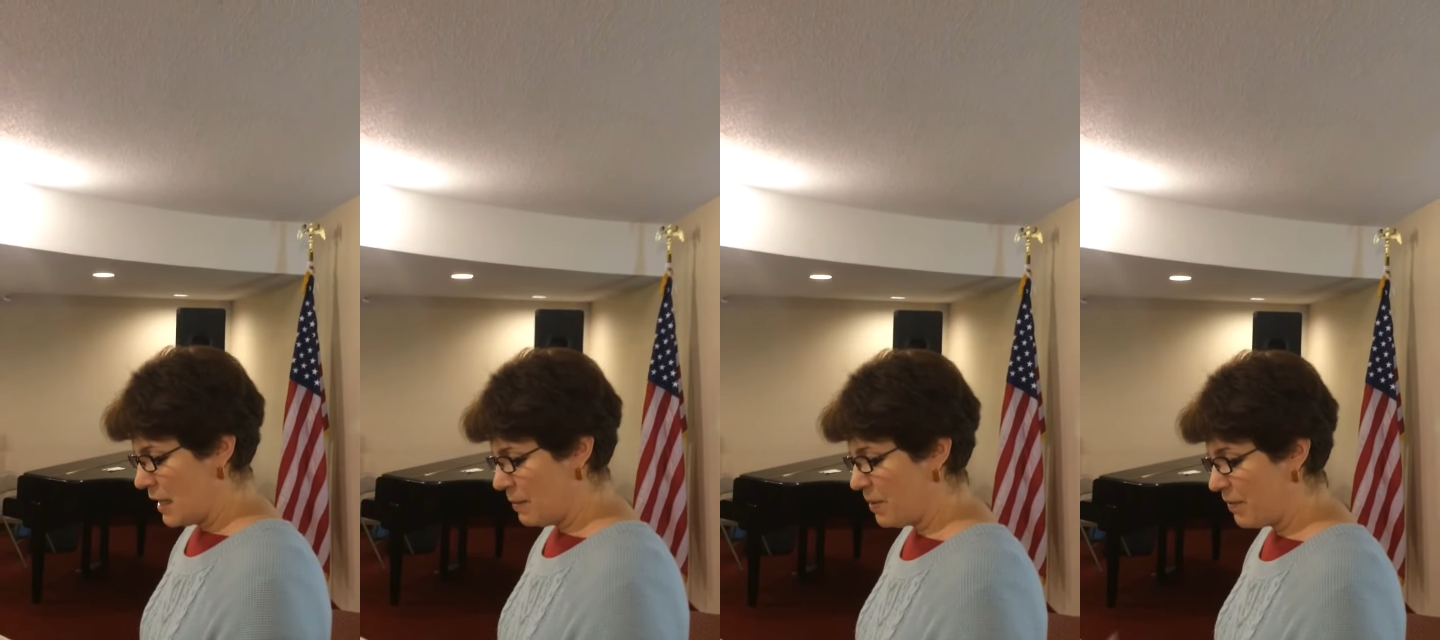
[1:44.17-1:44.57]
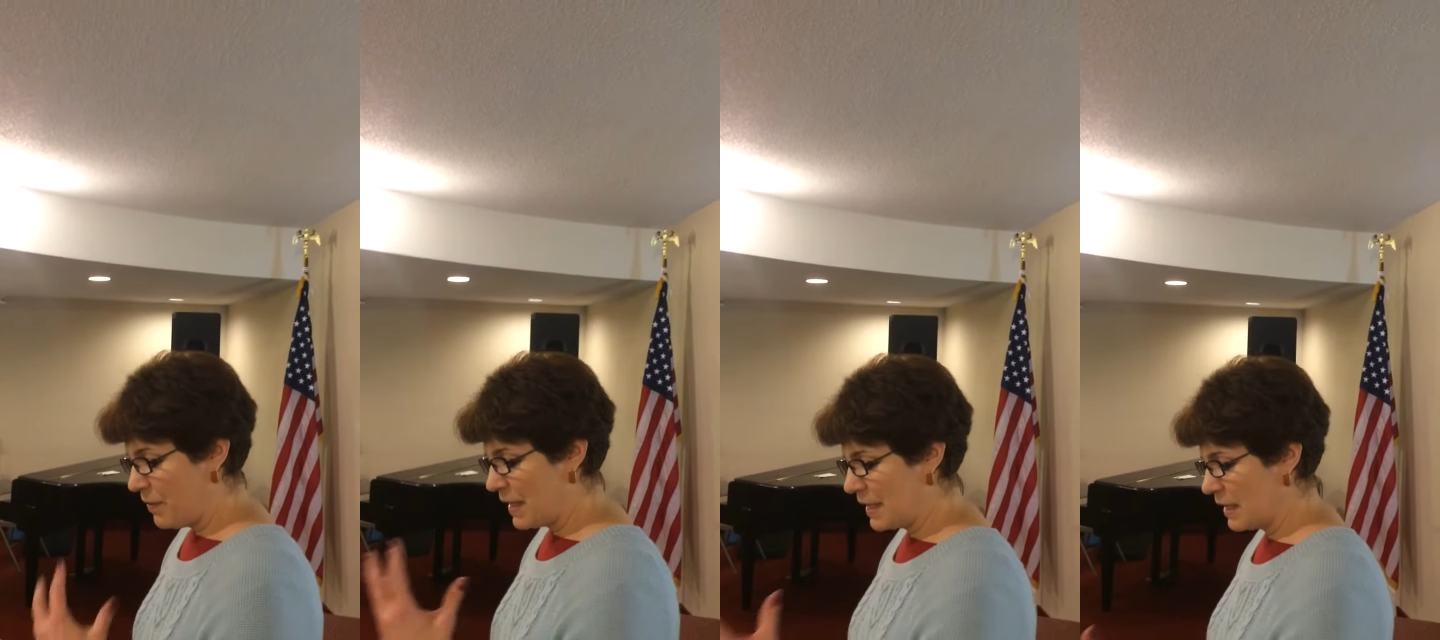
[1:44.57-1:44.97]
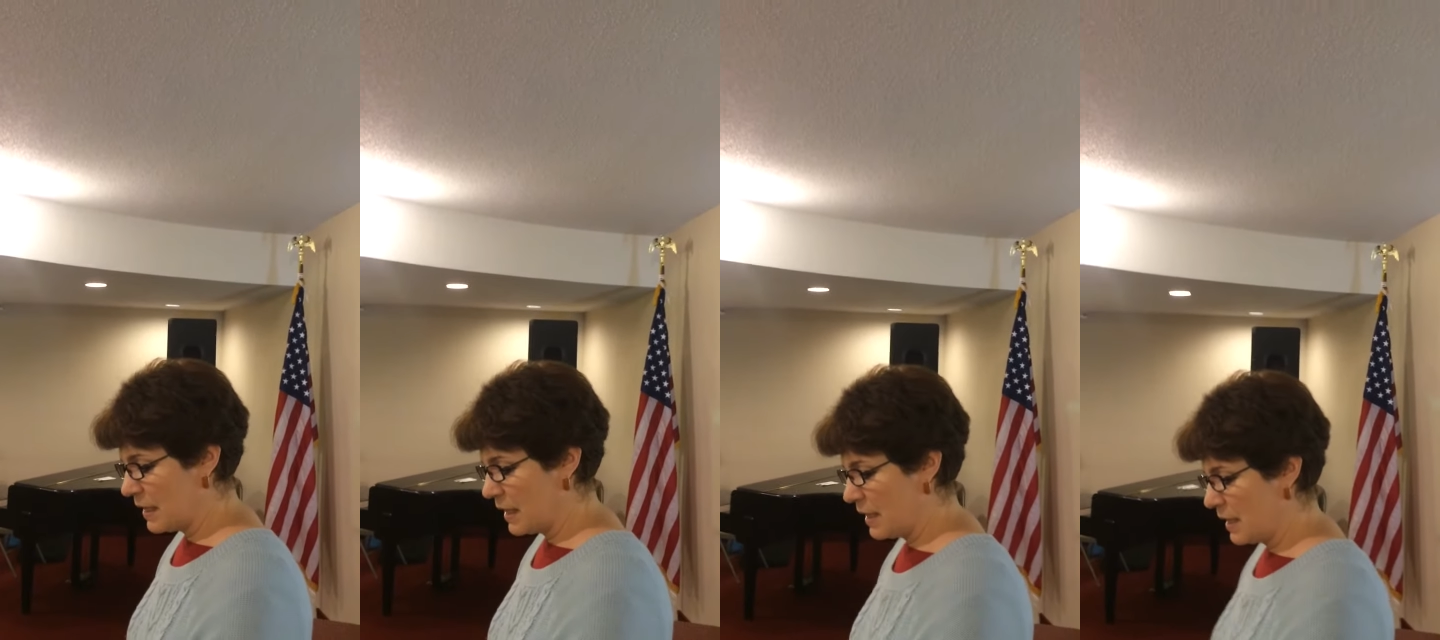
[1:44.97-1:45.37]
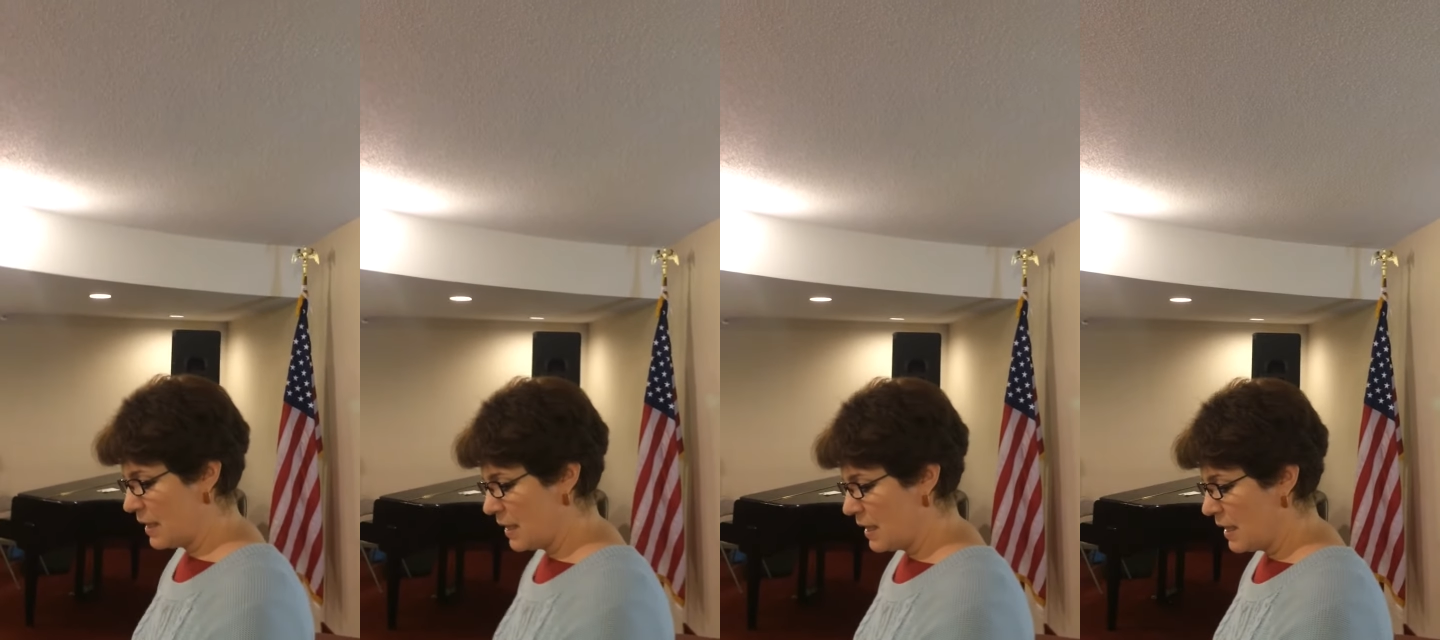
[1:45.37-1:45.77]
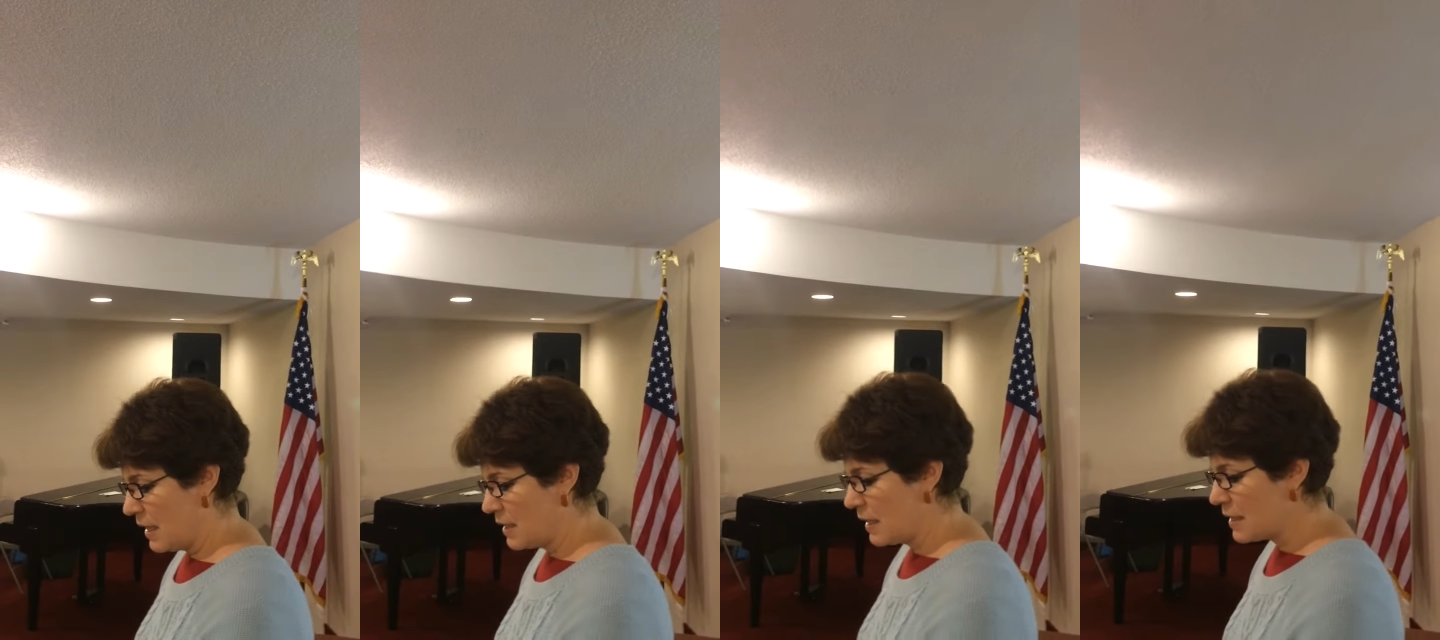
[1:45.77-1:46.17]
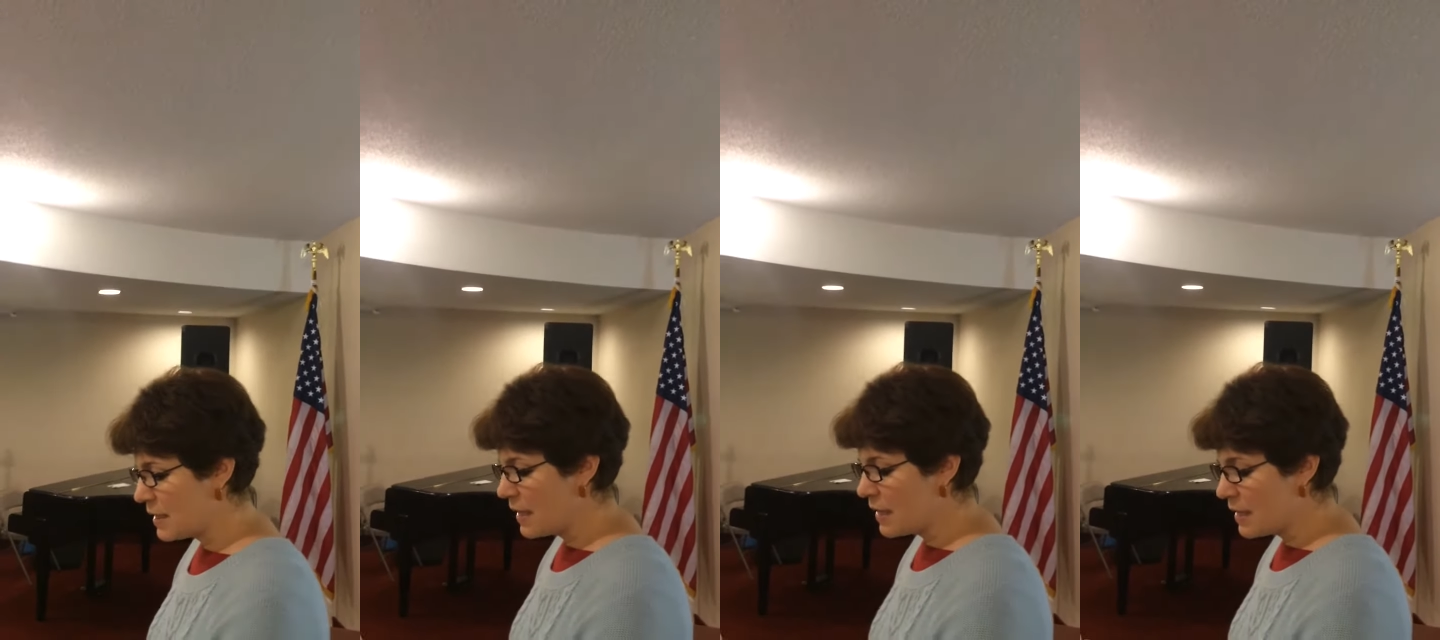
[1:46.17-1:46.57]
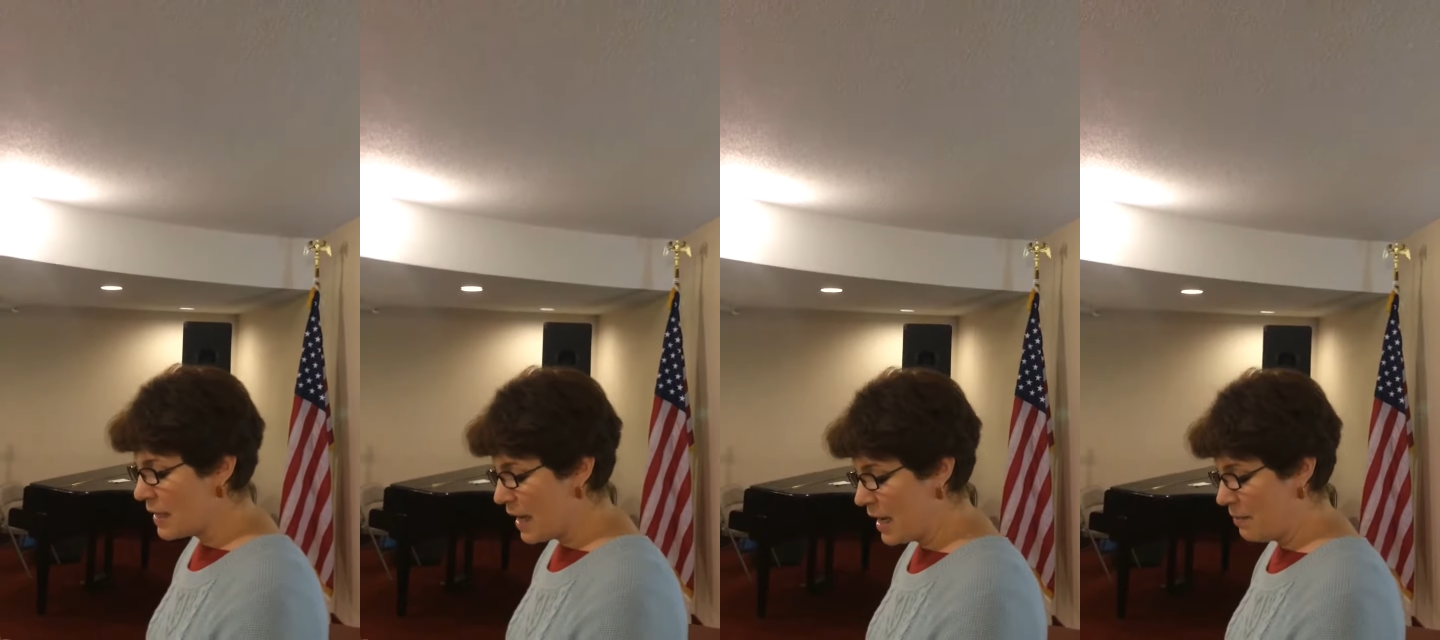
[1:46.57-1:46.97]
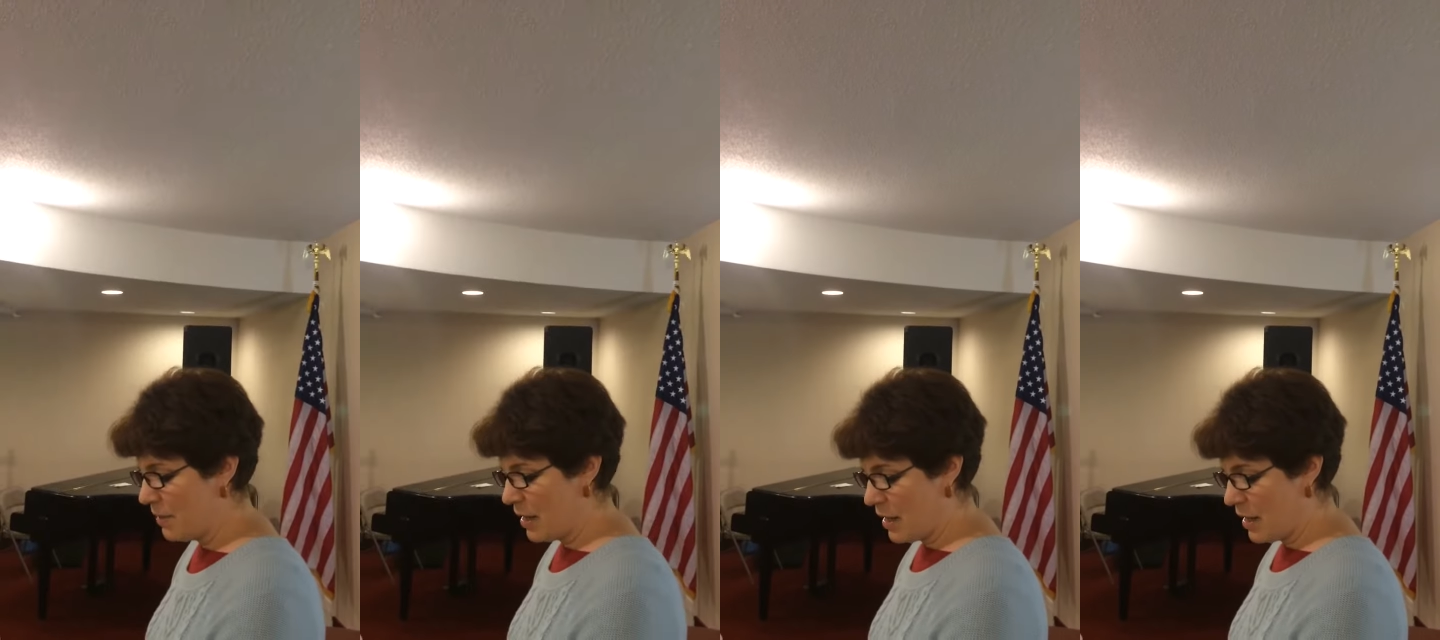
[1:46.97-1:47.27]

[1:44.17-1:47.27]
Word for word: uh, prophetically that the name